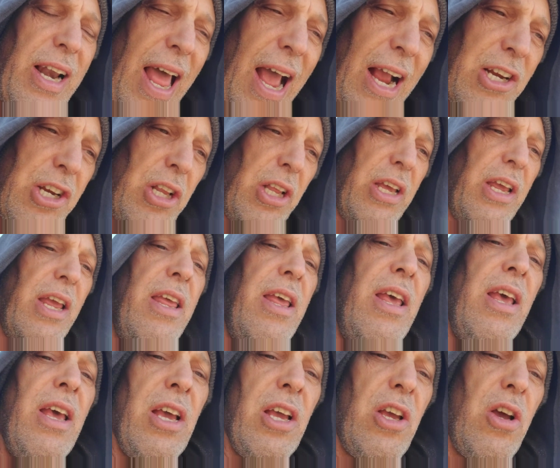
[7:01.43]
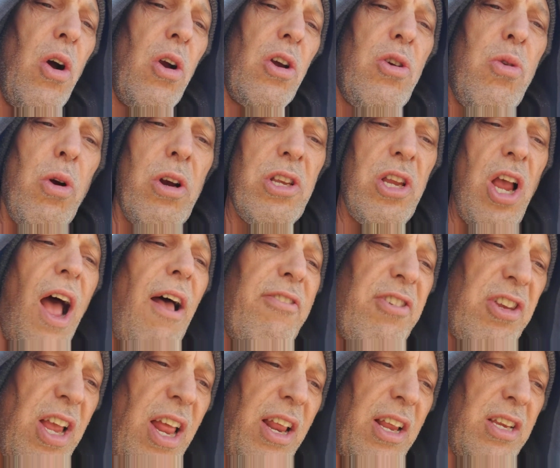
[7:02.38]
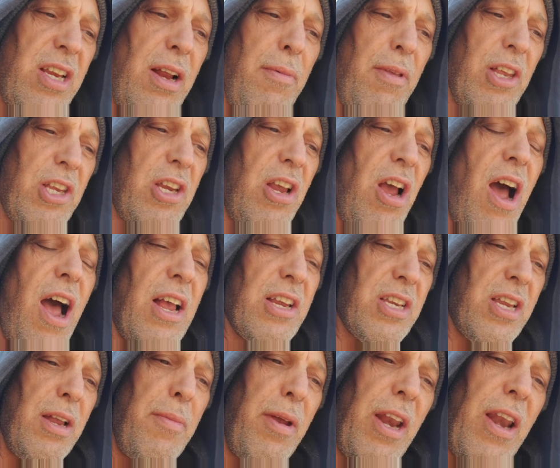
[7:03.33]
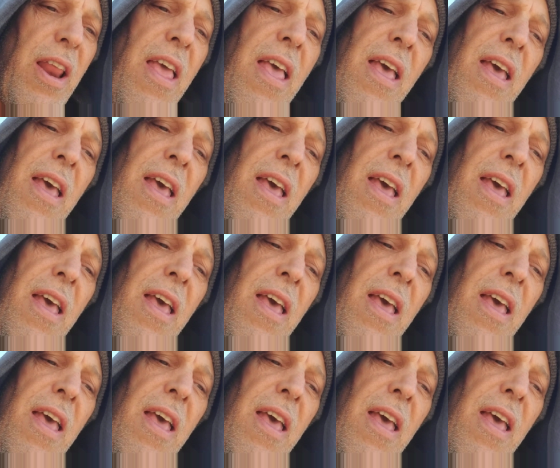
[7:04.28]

actually go towards offsetting some of this cost. I mean,